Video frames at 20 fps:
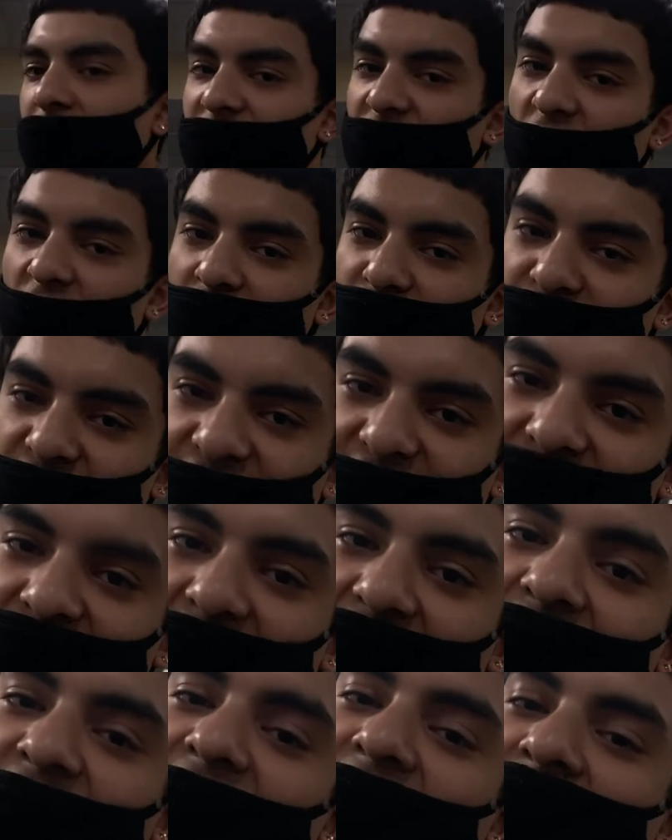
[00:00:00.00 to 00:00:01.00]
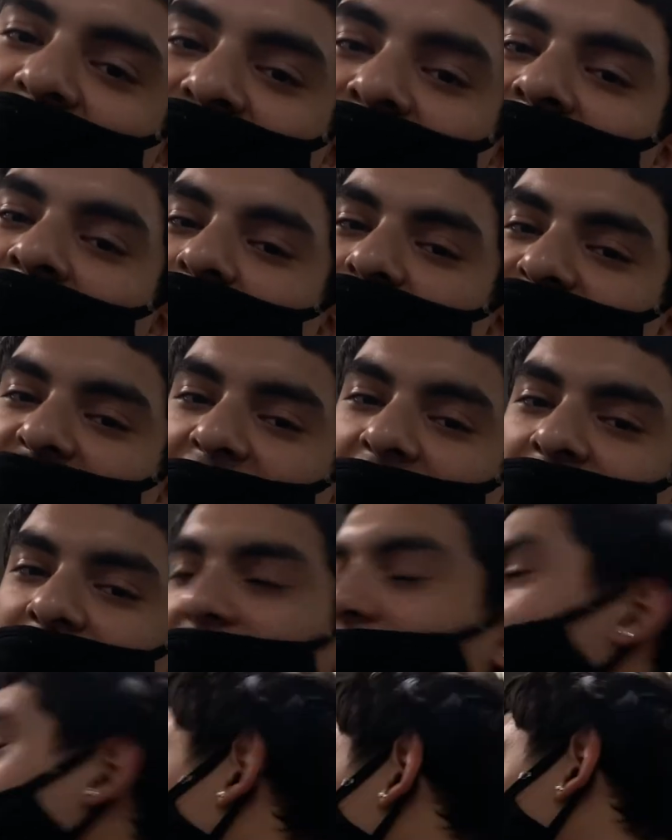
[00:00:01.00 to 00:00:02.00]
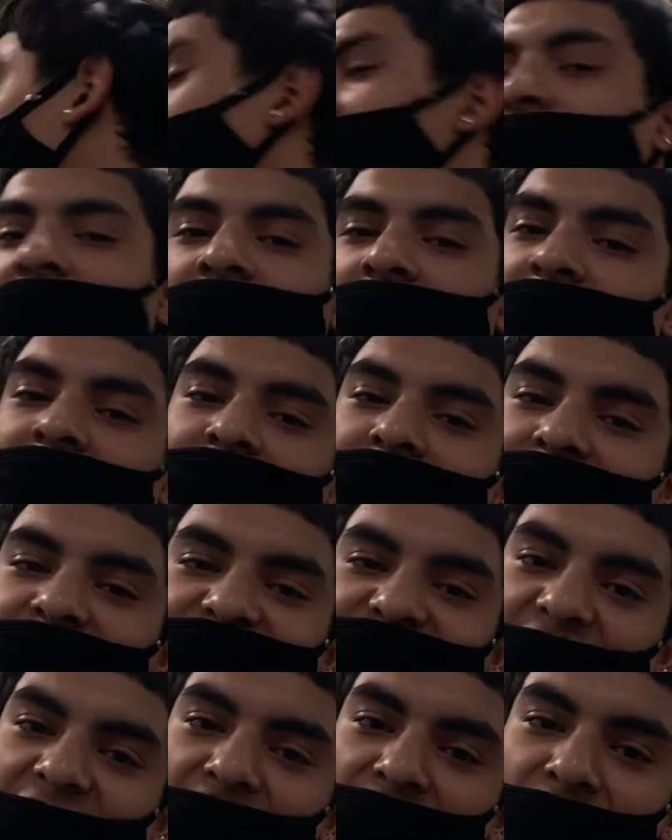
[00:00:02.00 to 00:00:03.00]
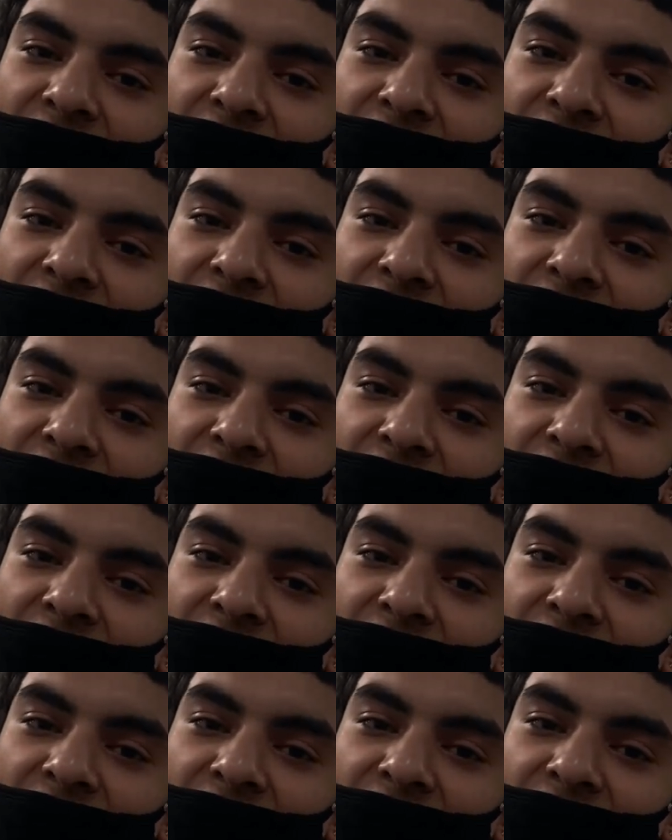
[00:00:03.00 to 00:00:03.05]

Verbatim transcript: like, yo, check out the legs. He was like, yo, it's not